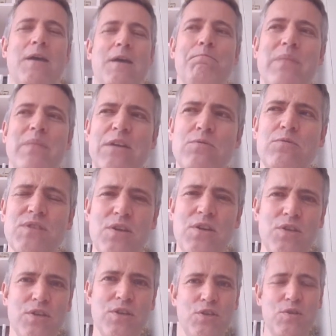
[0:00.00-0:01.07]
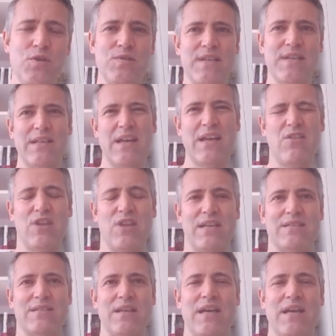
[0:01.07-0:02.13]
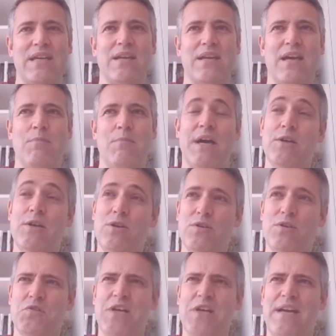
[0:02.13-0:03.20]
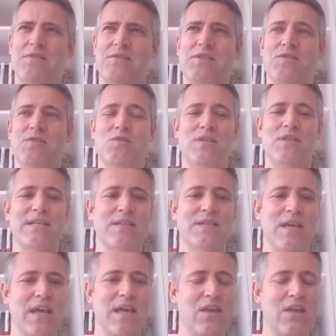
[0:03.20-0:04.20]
And also you can use it like things like, I know a lot of charities do this.